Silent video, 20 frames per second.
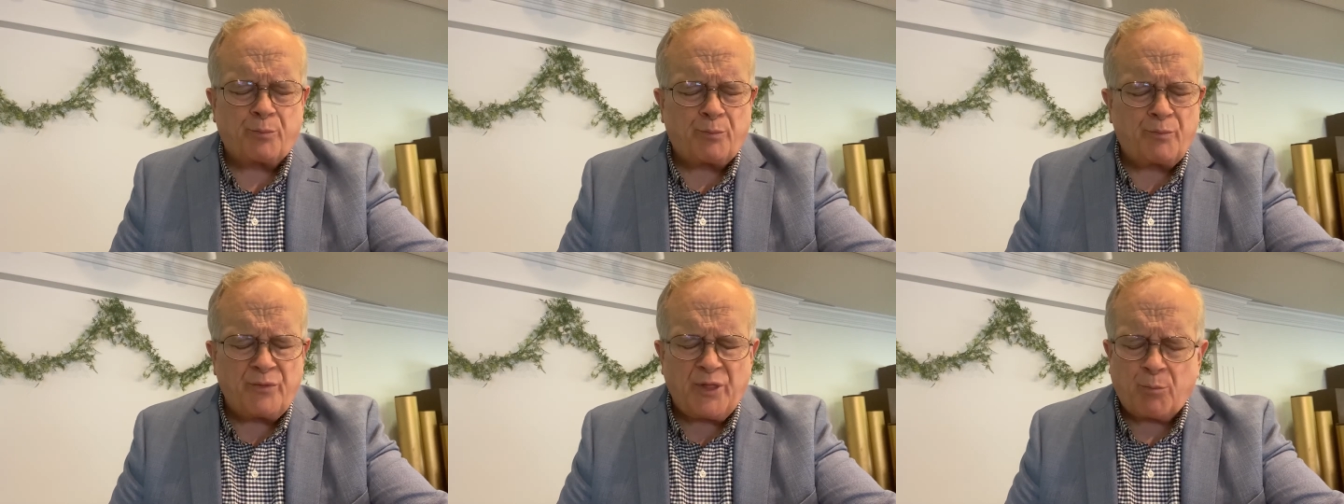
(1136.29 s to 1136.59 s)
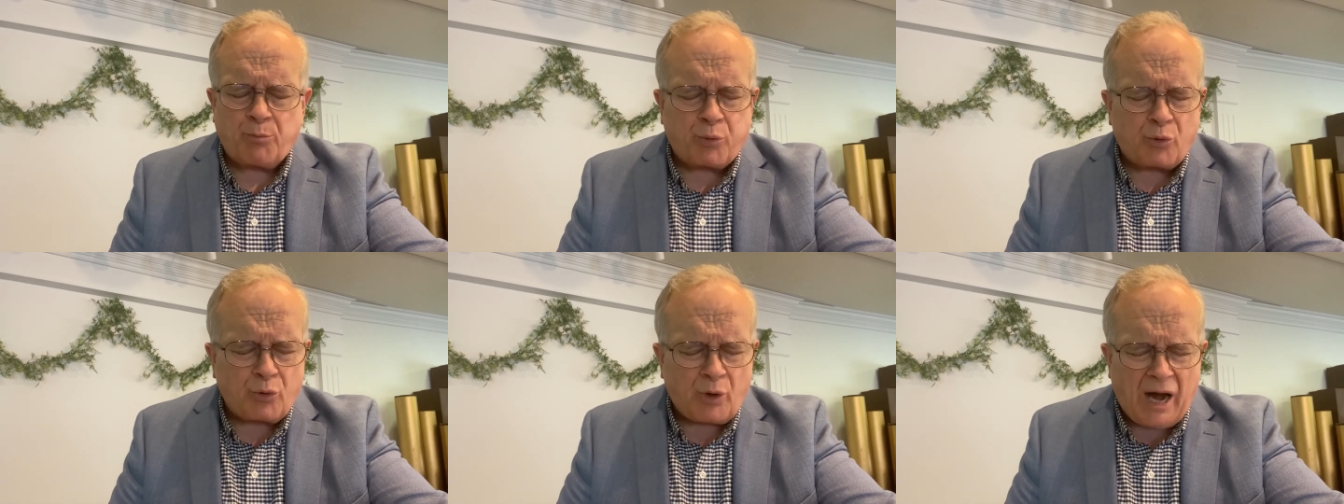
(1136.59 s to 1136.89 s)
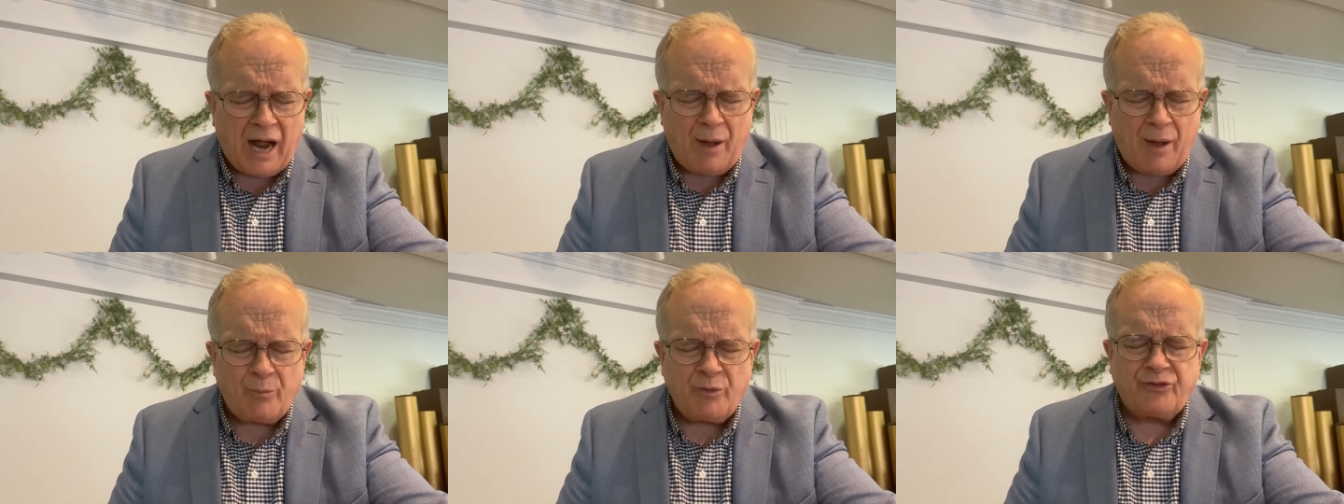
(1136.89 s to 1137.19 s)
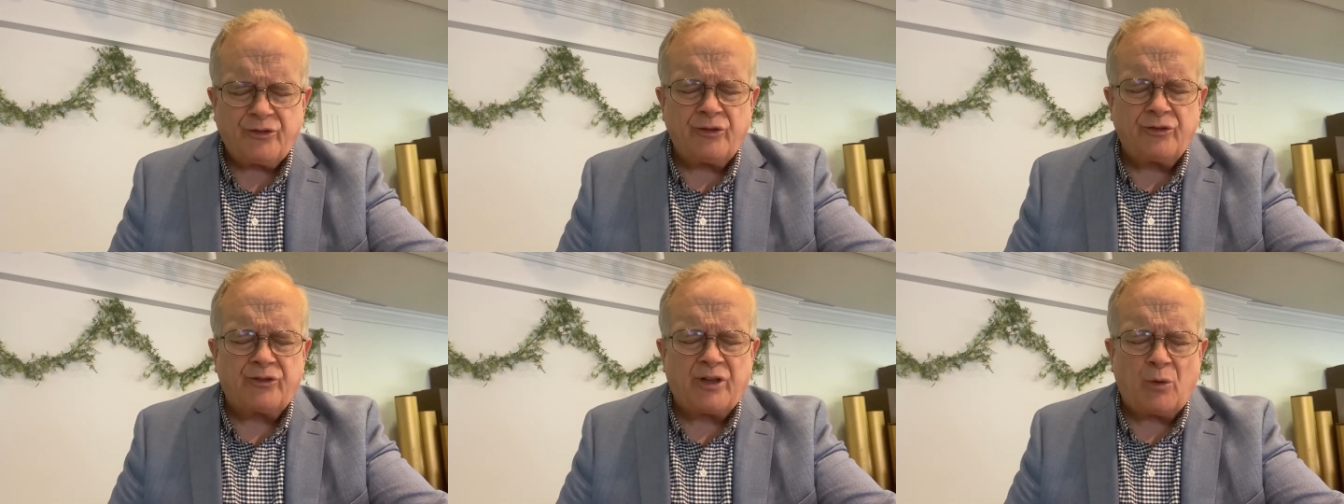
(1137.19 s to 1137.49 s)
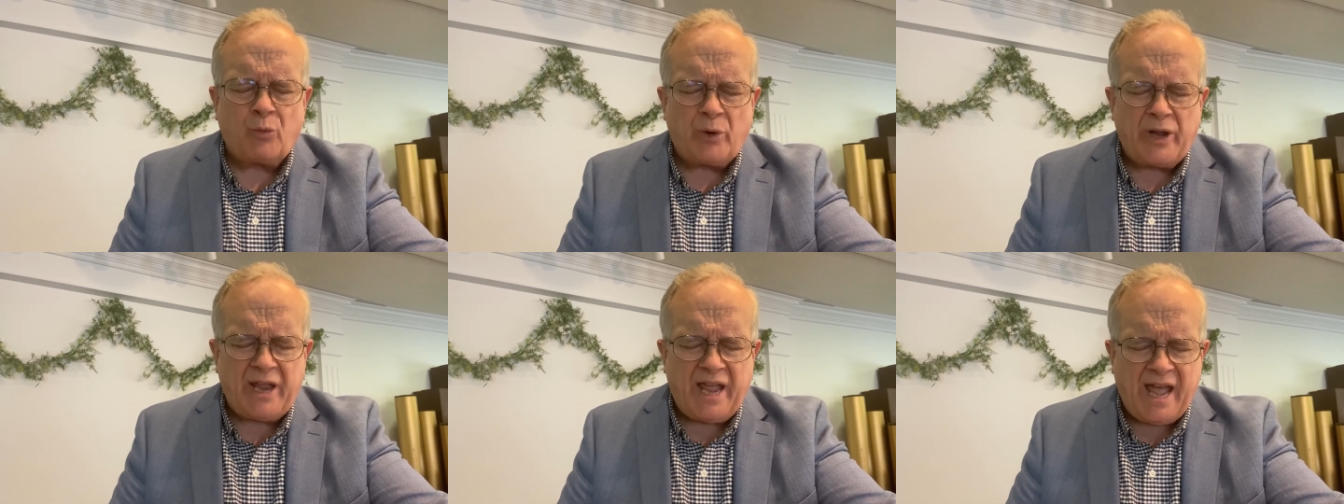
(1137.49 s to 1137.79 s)
the promises
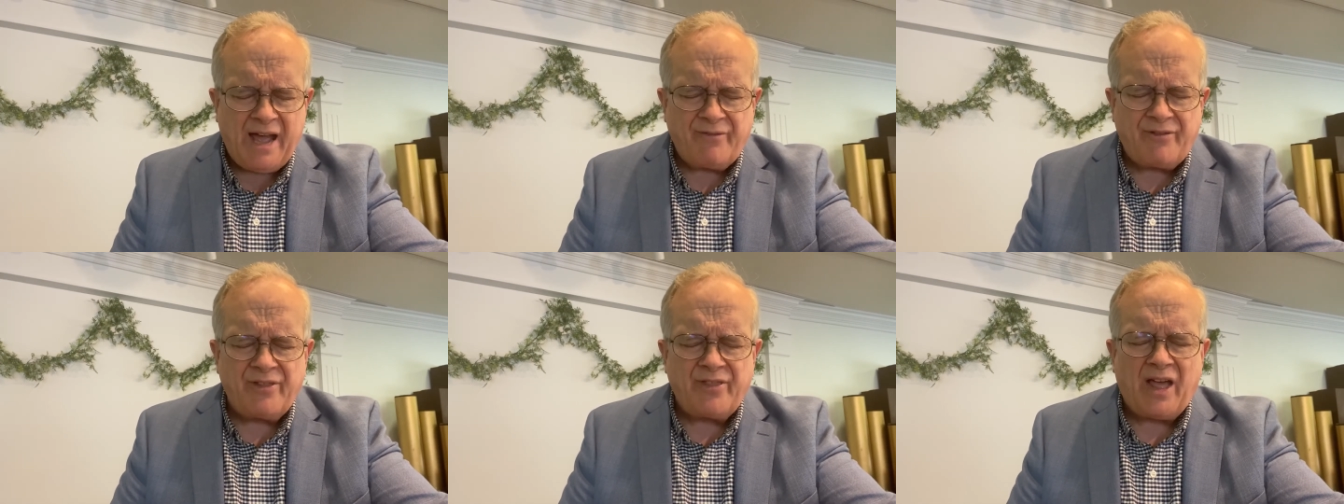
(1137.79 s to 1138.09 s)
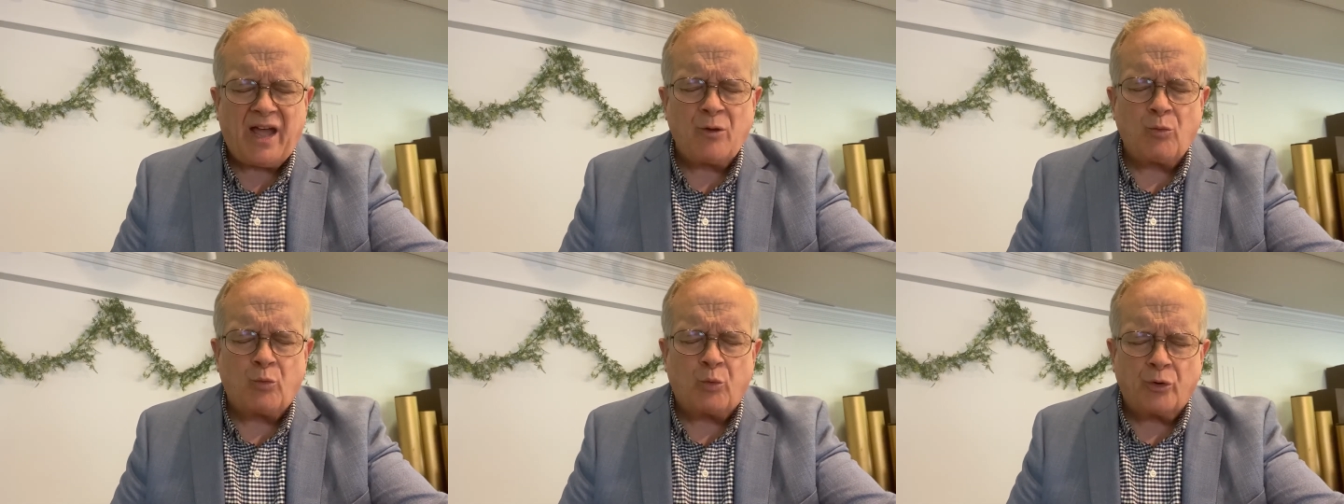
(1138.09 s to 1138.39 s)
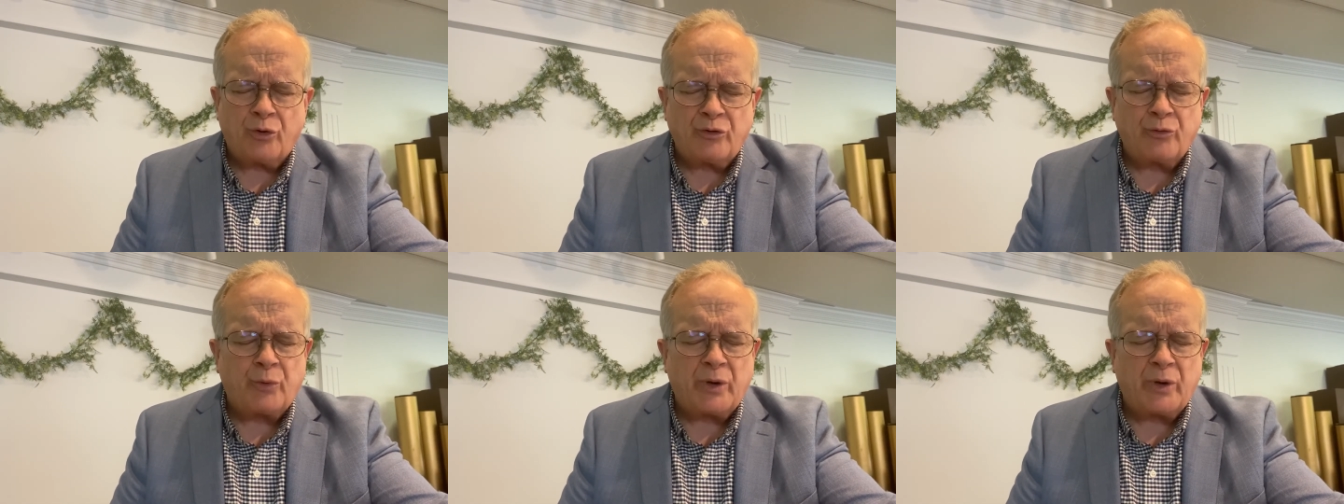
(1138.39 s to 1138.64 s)
that we have in Thy word